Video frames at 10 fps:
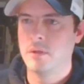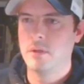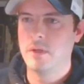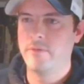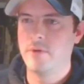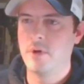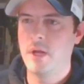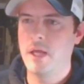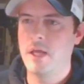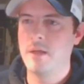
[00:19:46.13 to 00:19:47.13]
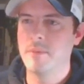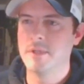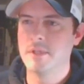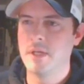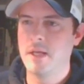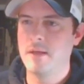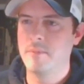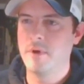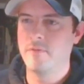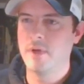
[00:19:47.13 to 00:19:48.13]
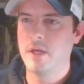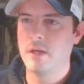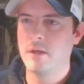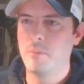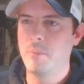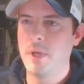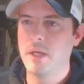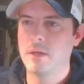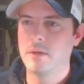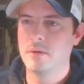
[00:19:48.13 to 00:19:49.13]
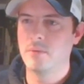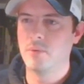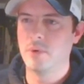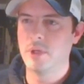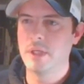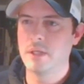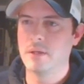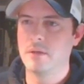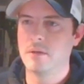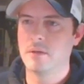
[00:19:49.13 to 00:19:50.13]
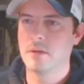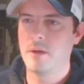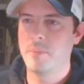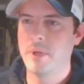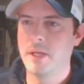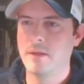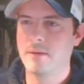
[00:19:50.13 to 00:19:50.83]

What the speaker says: If your name is the name of a bank rolling company,